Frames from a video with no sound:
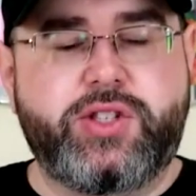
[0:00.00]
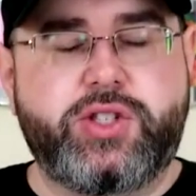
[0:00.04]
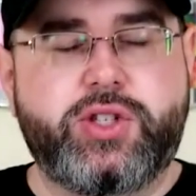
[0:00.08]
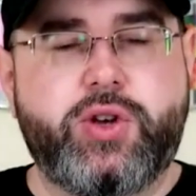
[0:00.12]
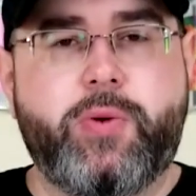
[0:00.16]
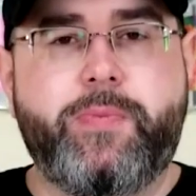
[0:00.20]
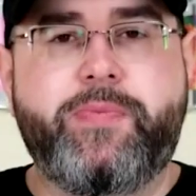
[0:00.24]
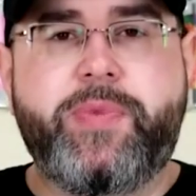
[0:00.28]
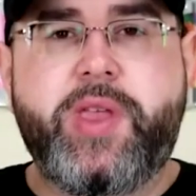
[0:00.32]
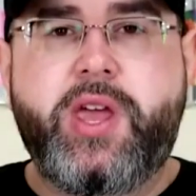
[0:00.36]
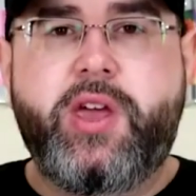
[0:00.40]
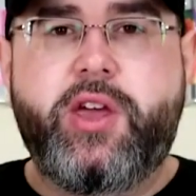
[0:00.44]

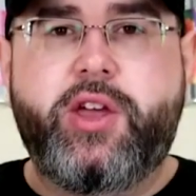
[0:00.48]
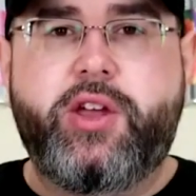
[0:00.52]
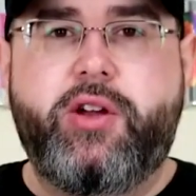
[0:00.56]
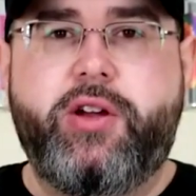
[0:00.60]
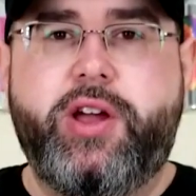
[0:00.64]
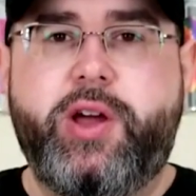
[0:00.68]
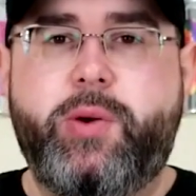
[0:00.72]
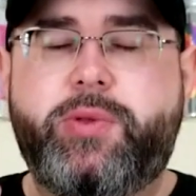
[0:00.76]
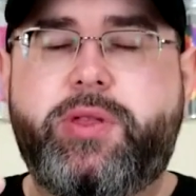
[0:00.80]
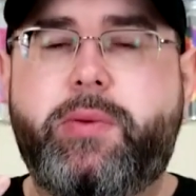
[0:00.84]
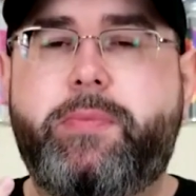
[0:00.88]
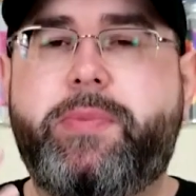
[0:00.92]
So you're
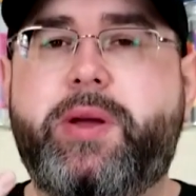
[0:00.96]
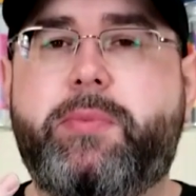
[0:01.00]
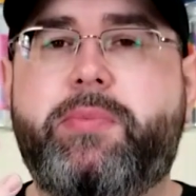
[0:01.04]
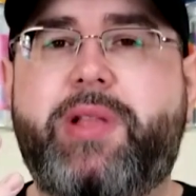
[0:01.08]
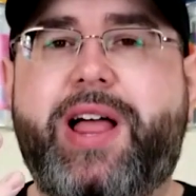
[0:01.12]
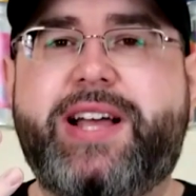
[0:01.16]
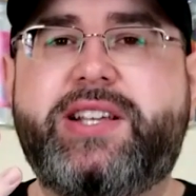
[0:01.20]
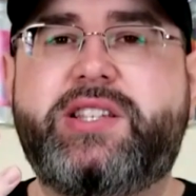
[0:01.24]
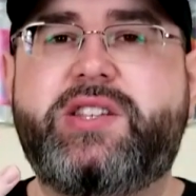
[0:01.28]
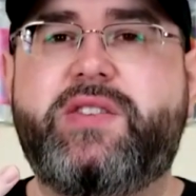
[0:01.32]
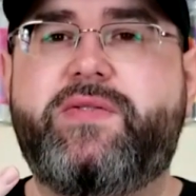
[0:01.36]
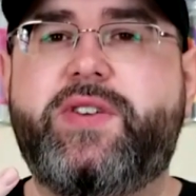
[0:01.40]
hit with a big
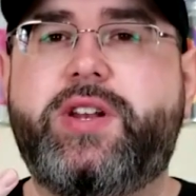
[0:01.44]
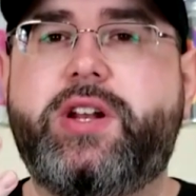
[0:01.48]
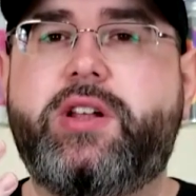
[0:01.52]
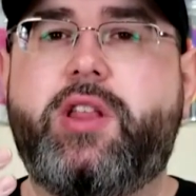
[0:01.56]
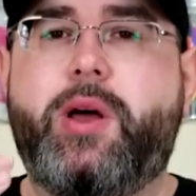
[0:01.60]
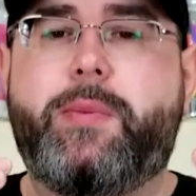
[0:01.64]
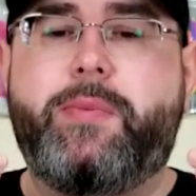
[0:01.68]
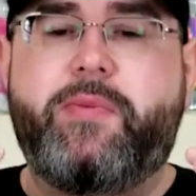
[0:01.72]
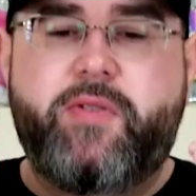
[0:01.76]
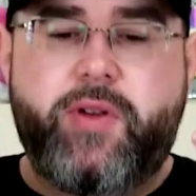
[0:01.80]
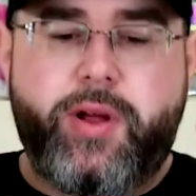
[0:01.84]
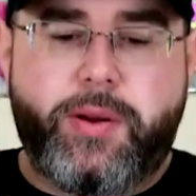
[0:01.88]
blast of
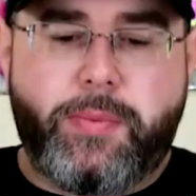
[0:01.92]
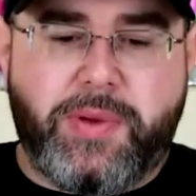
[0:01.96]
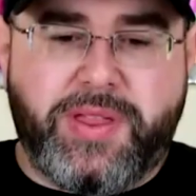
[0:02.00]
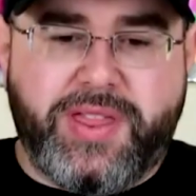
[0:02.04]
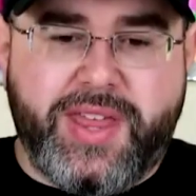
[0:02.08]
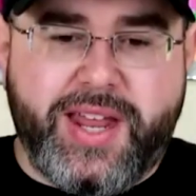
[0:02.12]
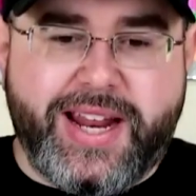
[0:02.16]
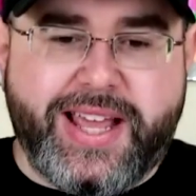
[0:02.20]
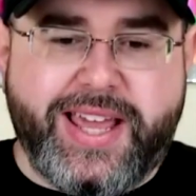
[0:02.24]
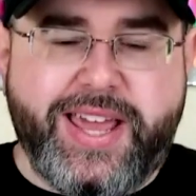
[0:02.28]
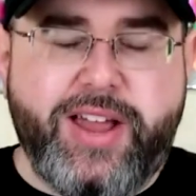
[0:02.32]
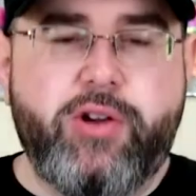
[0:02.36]
vanilla up front, but
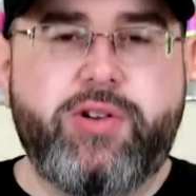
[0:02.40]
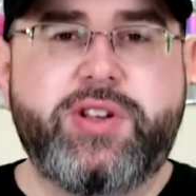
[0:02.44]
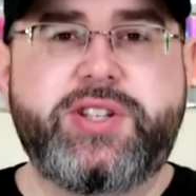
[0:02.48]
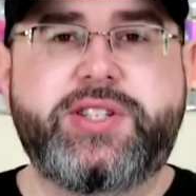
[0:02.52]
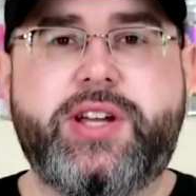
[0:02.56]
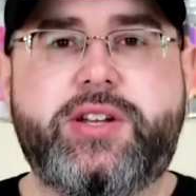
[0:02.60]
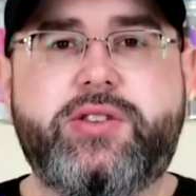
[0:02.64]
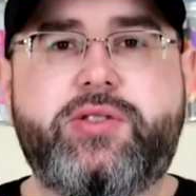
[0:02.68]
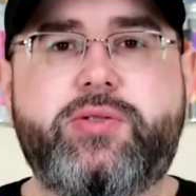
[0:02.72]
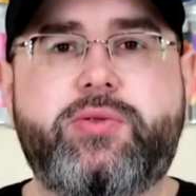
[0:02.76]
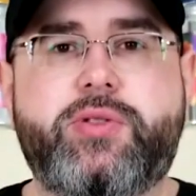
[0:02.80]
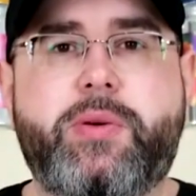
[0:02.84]
then it carries
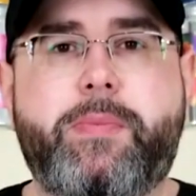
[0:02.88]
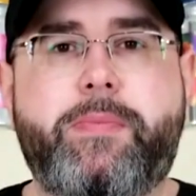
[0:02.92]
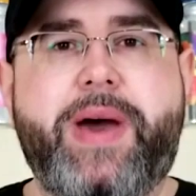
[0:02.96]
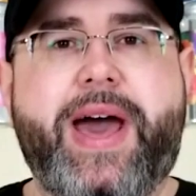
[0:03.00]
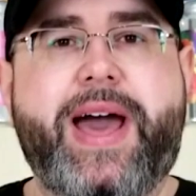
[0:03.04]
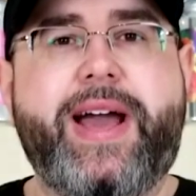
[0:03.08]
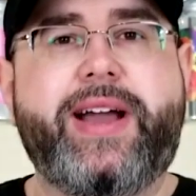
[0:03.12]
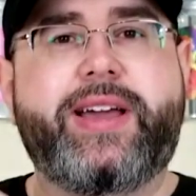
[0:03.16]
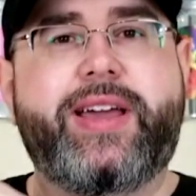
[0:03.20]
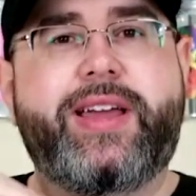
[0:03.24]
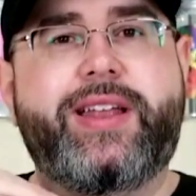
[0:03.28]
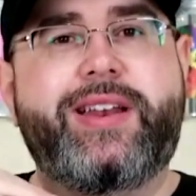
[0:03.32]
on through the
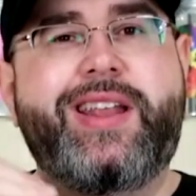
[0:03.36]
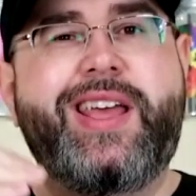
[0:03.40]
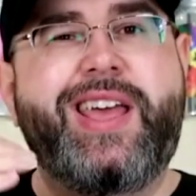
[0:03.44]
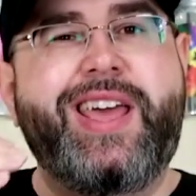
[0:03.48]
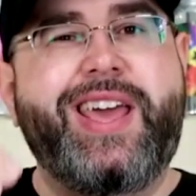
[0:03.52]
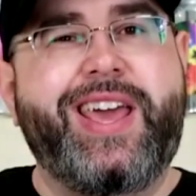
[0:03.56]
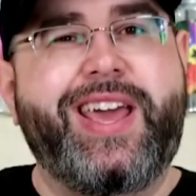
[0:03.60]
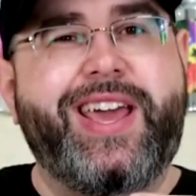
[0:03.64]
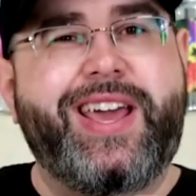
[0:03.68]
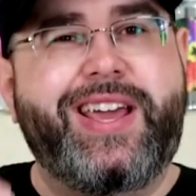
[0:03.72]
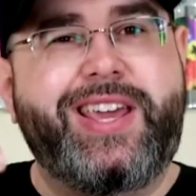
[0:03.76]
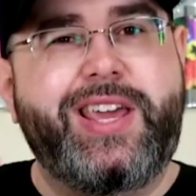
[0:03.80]
back, and
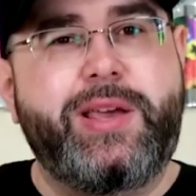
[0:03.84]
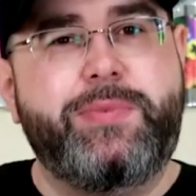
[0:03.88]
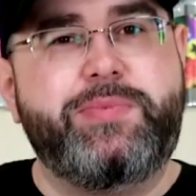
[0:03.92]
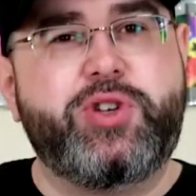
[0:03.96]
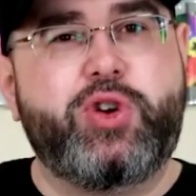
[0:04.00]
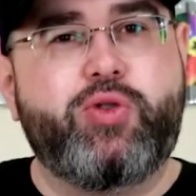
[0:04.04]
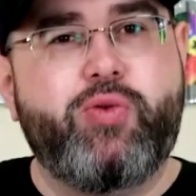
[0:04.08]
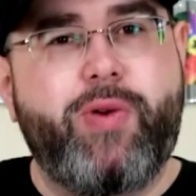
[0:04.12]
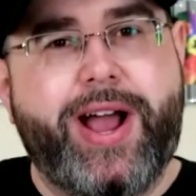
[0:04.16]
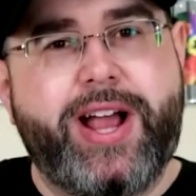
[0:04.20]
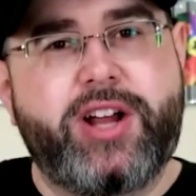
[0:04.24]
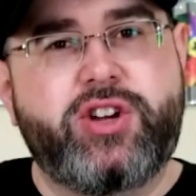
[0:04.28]
it keeps
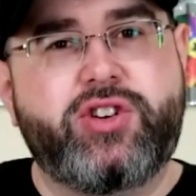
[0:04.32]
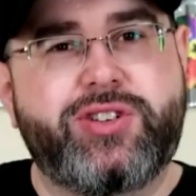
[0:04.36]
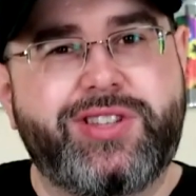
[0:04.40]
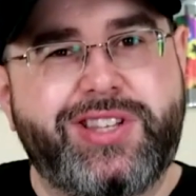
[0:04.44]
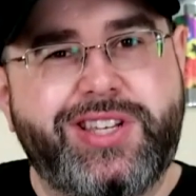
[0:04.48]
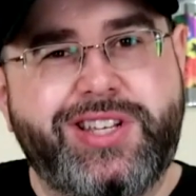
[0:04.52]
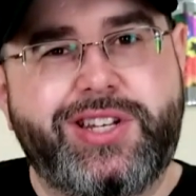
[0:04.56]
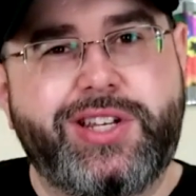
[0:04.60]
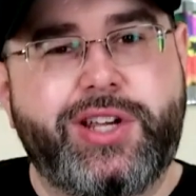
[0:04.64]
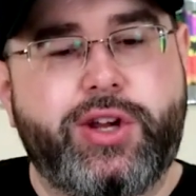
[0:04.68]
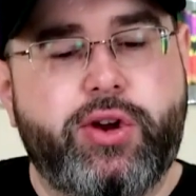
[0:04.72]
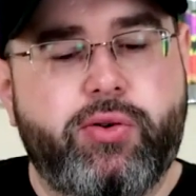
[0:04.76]

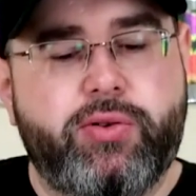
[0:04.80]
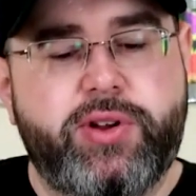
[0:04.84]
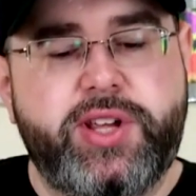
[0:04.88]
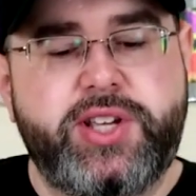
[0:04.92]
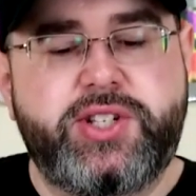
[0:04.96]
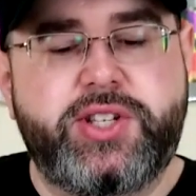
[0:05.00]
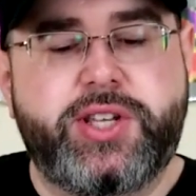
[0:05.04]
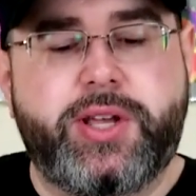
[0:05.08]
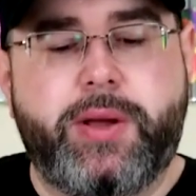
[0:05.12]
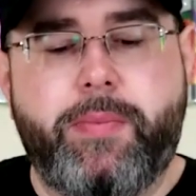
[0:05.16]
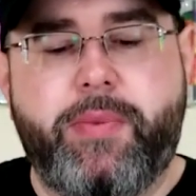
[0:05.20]
gradually decreasing.